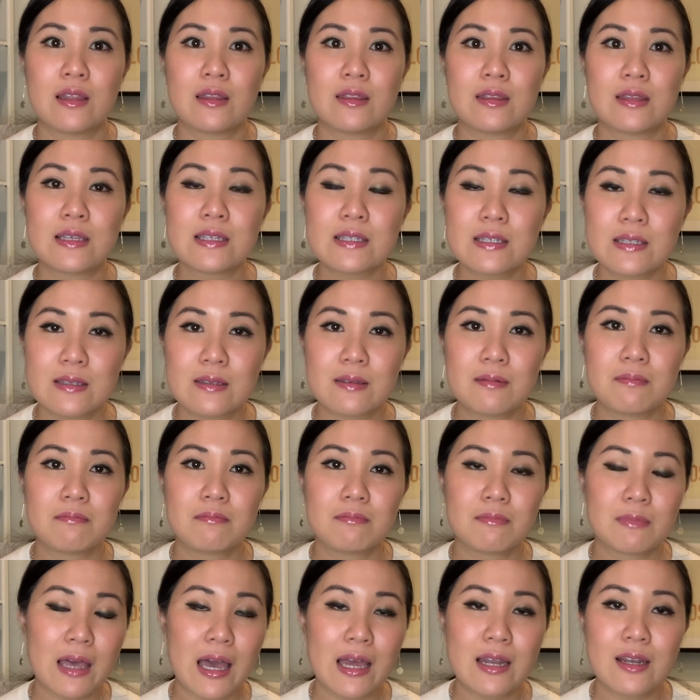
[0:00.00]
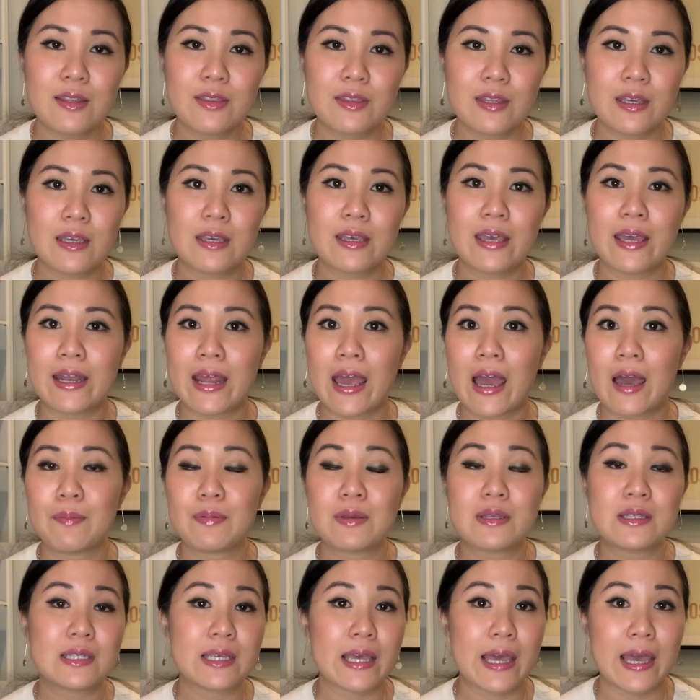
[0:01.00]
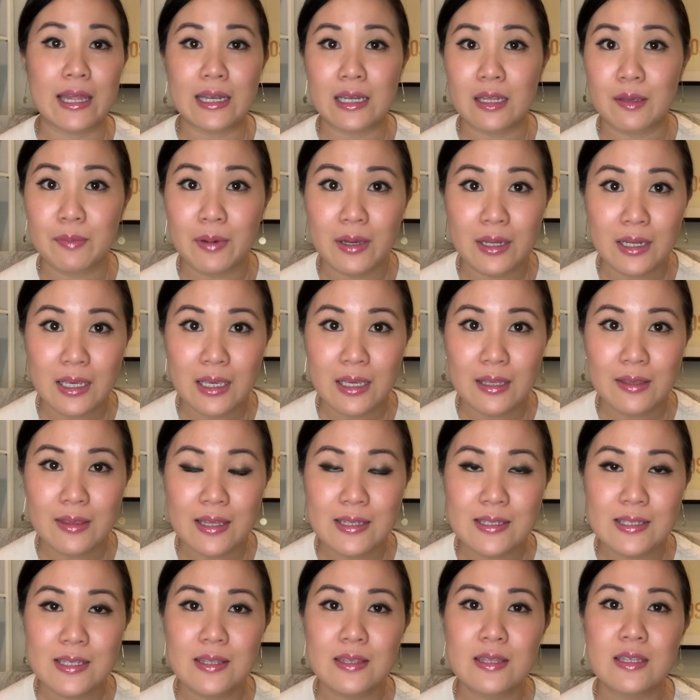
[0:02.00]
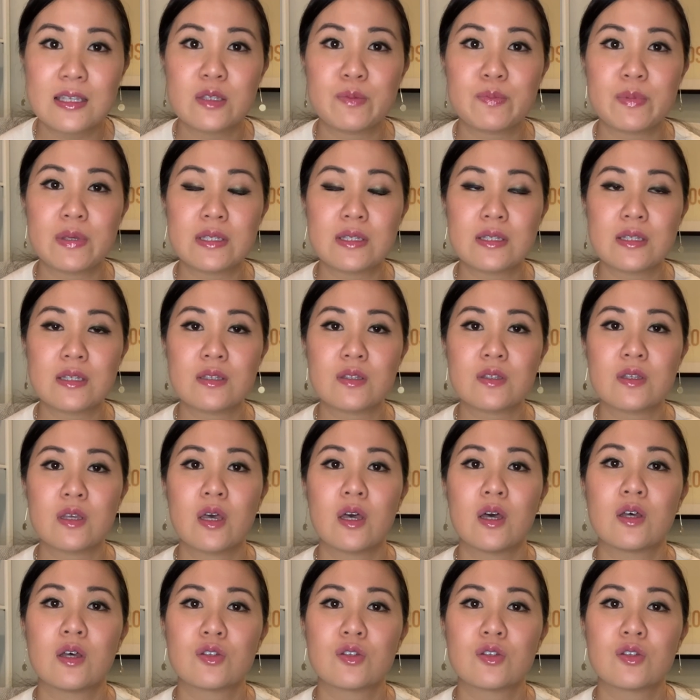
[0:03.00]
this kind of thing can happen to anybody that's in this business.